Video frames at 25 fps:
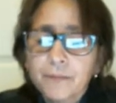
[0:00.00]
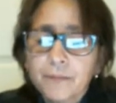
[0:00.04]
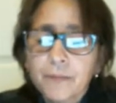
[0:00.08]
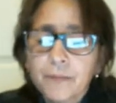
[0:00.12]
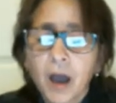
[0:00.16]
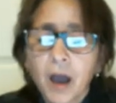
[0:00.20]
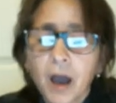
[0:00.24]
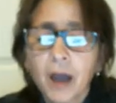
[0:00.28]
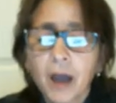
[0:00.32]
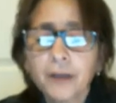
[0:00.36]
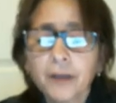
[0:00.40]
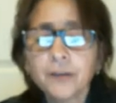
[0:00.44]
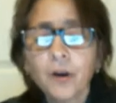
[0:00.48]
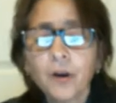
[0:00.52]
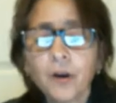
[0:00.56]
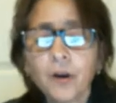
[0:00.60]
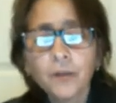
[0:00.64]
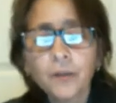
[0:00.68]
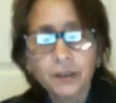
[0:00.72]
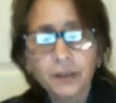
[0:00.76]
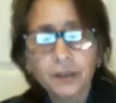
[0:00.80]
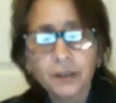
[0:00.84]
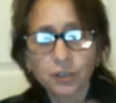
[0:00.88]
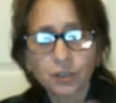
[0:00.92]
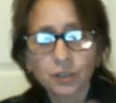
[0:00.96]
know
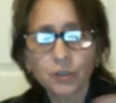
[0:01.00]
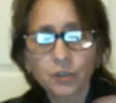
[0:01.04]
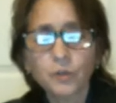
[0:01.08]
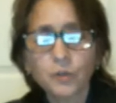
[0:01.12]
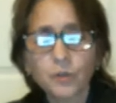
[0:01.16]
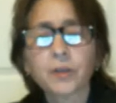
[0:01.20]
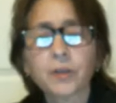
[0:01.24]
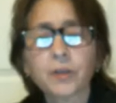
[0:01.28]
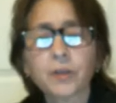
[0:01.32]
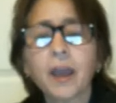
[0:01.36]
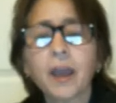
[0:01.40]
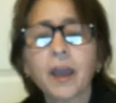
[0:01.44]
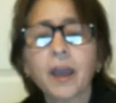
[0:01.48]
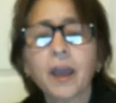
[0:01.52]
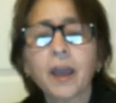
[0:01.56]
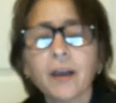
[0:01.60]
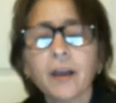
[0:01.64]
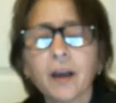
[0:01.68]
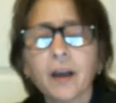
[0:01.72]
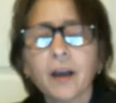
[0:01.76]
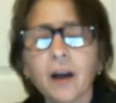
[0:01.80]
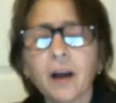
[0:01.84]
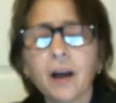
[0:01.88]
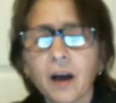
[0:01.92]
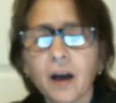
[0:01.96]
that the UK,
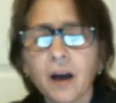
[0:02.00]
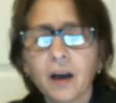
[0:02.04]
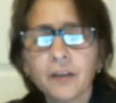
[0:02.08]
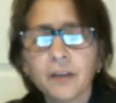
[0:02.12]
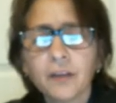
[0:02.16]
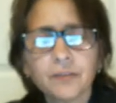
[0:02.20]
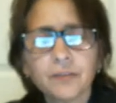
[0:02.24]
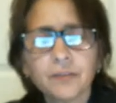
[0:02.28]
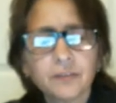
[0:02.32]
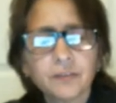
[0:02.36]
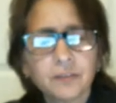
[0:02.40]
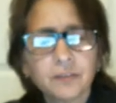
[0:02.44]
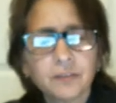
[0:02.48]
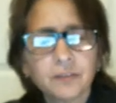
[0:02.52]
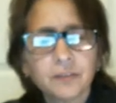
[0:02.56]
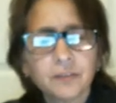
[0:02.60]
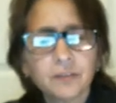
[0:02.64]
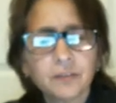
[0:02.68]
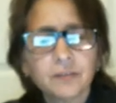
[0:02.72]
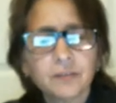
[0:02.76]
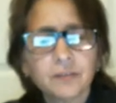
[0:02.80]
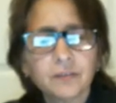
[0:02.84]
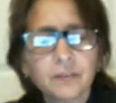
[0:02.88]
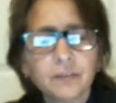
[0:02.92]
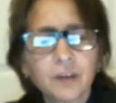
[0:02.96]

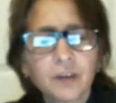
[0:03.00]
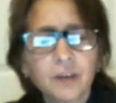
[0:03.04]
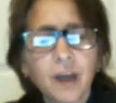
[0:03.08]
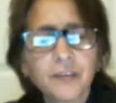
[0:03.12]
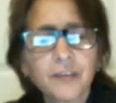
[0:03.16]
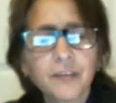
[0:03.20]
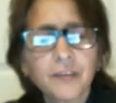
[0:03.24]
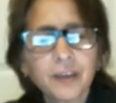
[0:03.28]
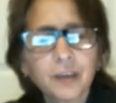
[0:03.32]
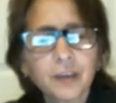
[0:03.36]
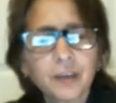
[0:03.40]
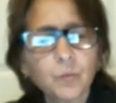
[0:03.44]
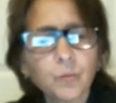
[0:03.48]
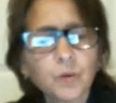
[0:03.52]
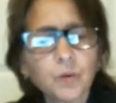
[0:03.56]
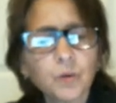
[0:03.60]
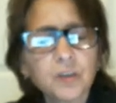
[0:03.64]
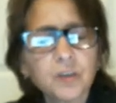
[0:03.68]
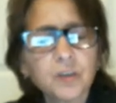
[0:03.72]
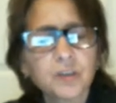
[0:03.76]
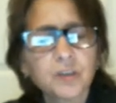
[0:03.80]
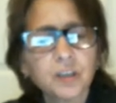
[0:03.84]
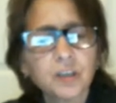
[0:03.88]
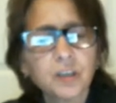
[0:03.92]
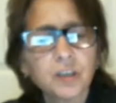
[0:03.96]
I think it
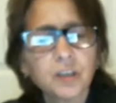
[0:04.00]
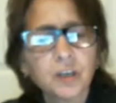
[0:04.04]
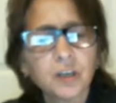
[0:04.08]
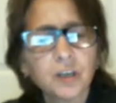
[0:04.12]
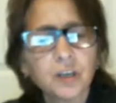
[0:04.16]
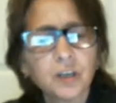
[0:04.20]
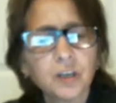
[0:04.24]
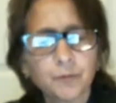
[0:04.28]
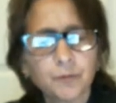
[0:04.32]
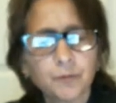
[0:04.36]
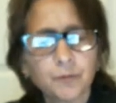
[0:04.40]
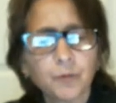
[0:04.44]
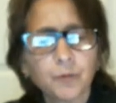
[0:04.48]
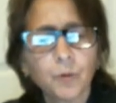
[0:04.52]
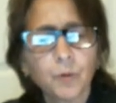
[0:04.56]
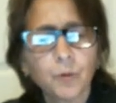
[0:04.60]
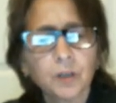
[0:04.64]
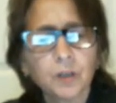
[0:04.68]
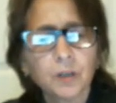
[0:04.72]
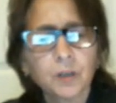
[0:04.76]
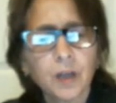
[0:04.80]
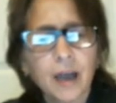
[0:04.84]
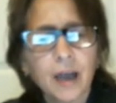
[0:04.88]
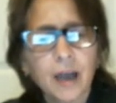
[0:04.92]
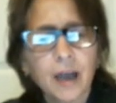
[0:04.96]
was the year before
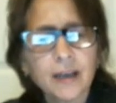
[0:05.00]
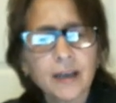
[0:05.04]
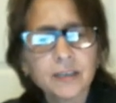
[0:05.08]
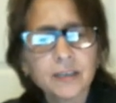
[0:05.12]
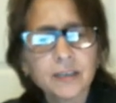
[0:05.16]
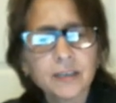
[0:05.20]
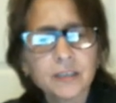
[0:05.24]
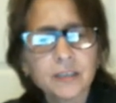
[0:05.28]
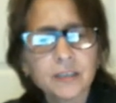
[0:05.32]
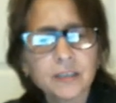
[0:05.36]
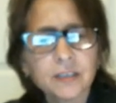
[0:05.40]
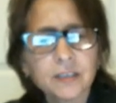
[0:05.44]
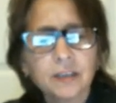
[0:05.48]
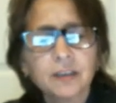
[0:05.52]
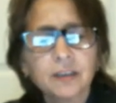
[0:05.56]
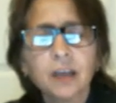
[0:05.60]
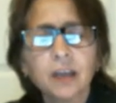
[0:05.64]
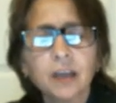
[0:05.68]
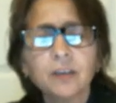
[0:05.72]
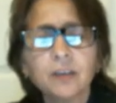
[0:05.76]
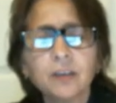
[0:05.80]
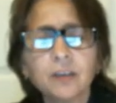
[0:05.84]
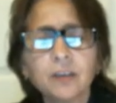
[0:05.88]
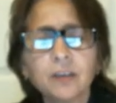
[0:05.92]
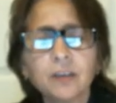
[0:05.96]
last that
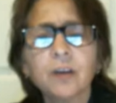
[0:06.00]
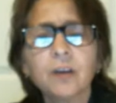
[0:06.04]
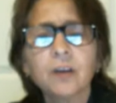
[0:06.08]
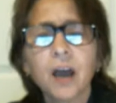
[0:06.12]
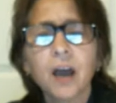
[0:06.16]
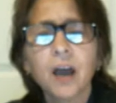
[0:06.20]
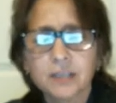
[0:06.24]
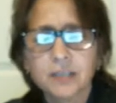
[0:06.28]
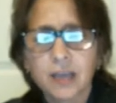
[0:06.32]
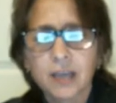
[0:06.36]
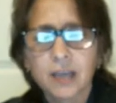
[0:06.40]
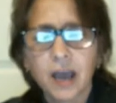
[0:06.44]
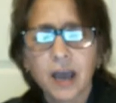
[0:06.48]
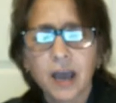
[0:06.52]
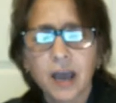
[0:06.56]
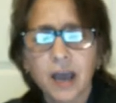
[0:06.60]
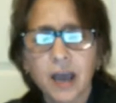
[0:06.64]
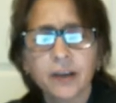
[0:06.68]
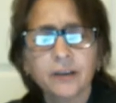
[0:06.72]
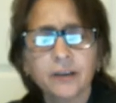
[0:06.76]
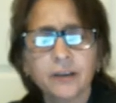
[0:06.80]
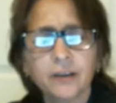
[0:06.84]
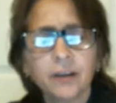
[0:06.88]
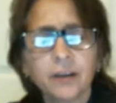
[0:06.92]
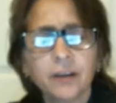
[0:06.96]
you guys
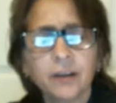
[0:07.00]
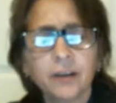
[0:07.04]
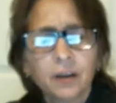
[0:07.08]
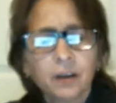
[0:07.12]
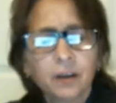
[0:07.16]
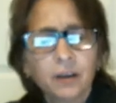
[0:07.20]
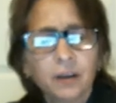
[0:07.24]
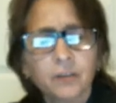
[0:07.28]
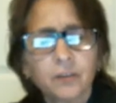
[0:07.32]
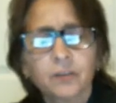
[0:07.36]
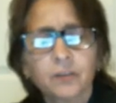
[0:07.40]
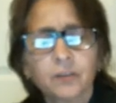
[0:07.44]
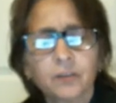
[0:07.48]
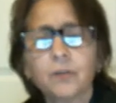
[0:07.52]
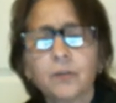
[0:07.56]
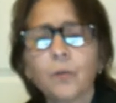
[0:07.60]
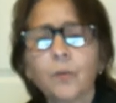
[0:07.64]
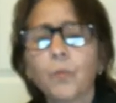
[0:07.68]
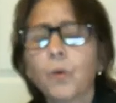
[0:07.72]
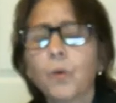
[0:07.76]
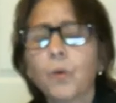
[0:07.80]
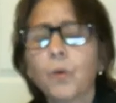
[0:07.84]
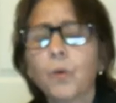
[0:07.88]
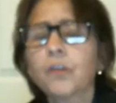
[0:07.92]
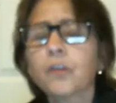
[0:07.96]
had
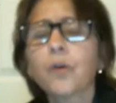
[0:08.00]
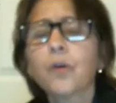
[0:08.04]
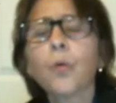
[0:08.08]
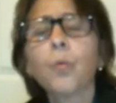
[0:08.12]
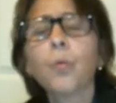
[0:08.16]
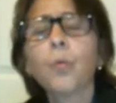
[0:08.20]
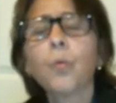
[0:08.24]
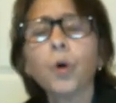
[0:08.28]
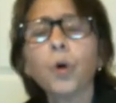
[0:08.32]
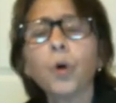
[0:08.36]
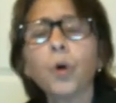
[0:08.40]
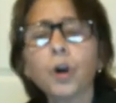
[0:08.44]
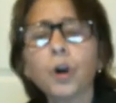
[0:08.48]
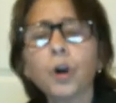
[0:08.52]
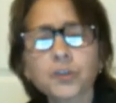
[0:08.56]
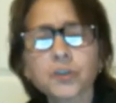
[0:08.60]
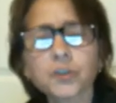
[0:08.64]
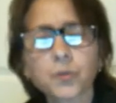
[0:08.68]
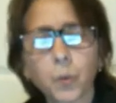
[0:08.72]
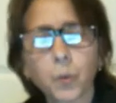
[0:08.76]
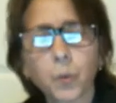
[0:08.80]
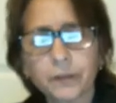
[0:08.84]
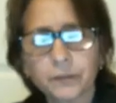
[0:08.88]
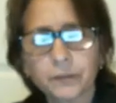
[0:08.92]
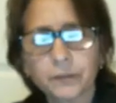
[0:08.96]
one of the worst
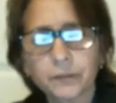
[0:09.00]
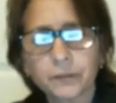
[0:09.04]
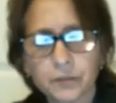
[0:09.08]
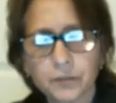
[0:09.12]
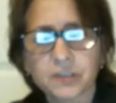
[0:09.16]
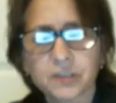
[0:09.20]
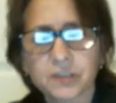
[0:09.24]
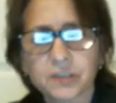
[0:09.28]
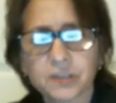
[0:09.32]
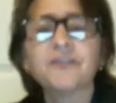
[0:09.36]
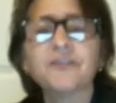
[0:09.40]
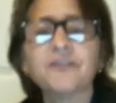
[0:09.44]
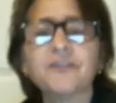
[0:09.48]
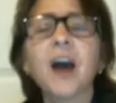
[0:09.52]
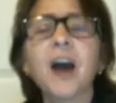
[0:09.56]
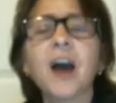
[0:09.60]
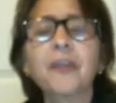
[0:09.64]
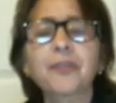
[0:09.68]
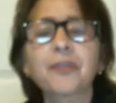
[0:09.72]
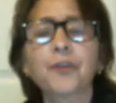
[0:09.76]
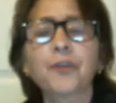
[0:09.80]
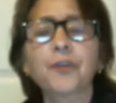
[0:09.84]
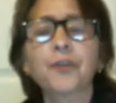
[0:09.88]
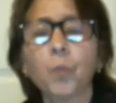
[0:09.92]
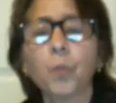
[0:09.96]
winters, if
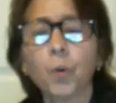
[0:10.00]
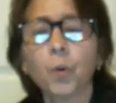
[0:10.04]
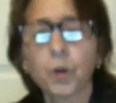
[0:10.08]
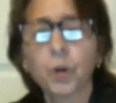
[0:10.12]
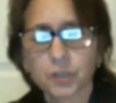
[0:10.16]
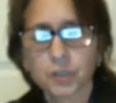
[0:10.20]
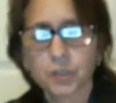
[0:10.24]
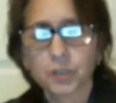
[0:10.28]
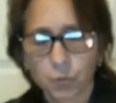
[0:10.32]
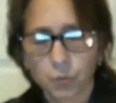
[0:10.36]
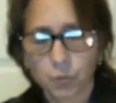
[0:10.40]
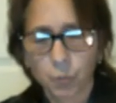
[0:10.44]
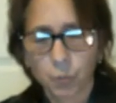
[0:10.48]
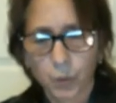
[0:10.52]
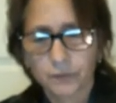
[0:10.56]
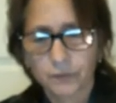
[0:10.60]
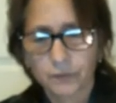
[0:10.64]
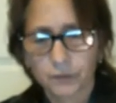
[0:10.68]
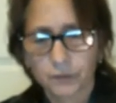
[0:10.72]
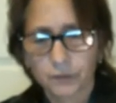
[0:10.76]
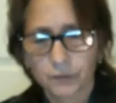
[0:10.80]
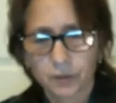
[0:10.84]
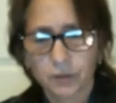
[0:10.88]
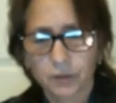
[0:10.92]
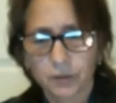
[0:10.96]
not the worst
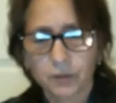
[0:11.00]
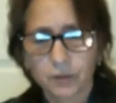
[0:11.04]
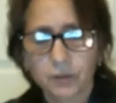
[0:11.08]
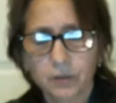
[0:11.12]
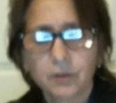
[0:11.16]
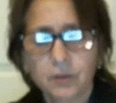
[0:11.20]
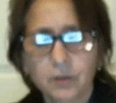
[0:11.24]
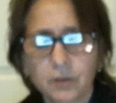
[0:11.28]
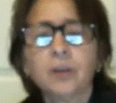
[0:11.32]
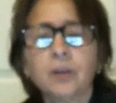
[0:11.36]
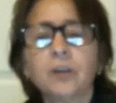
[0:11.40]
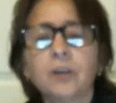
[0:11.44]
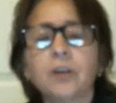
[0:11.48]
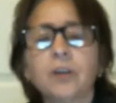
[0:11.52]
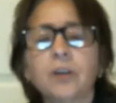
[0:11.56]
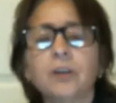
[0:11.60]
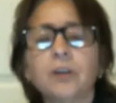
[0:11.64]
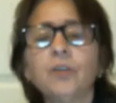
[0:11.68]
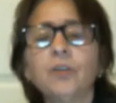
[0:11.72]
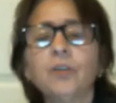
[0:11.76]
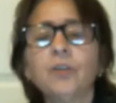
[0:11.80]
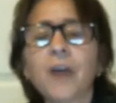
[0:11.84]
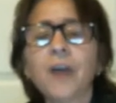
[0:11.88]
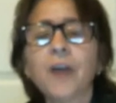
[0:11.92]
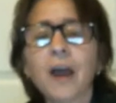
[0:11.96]
winter
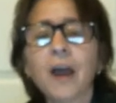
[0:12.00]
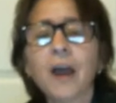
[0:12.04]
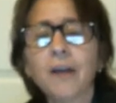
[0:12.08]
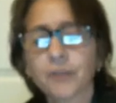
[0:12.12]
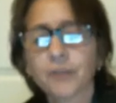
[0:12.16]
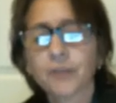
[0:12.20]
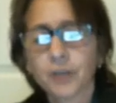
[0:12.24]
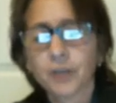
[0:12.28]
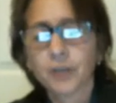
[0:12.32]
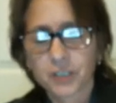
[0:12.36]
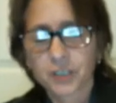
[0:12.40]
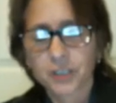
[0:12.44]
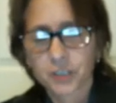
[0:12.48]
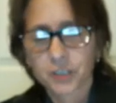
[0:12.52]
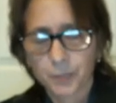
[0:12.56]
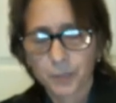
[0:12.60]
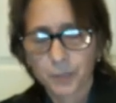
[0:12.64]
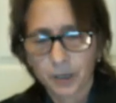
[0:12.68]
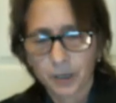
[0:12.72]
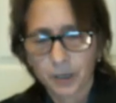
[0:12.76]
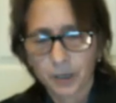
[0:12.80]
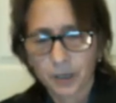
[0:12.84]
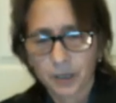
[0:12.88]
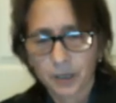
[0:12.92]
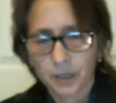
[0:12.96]
you've ever
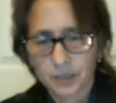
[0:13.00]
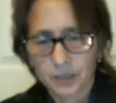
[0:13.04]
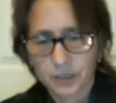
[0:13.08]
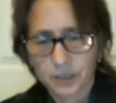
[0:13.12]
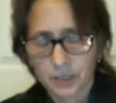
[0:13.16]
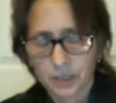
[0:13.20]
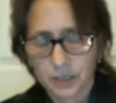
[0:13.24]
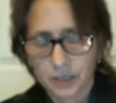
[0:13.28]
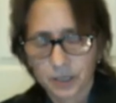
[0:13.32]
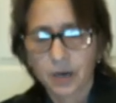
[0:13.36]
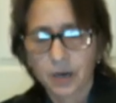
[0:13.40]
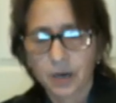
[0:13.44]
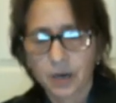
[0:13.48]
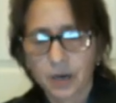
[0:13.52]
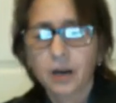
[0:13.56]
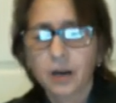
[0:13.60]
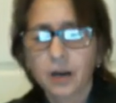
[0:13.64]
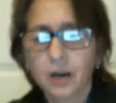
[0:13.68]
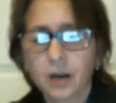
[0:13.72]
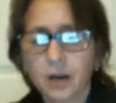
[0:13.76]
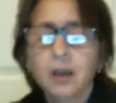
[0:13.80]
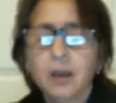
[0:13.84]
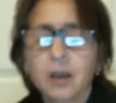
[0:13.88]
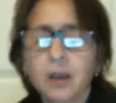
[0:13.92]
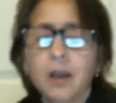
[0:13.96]
experienced there.
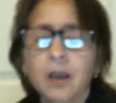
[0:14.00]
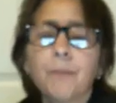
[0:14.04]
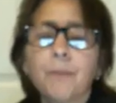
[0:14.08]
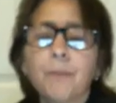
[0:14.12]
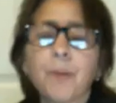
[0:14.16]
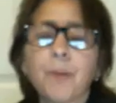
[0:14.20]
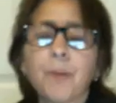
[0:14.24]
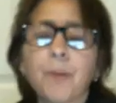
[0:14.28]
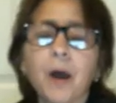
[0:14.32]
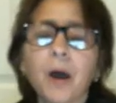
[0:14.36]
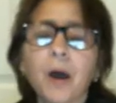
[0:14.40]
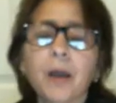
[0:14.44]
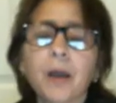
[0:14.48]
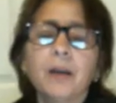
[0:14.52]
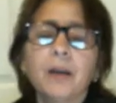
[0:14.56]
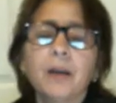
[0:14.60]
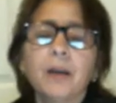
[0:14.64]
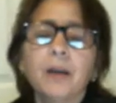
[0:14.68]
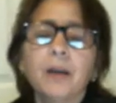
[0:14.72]
But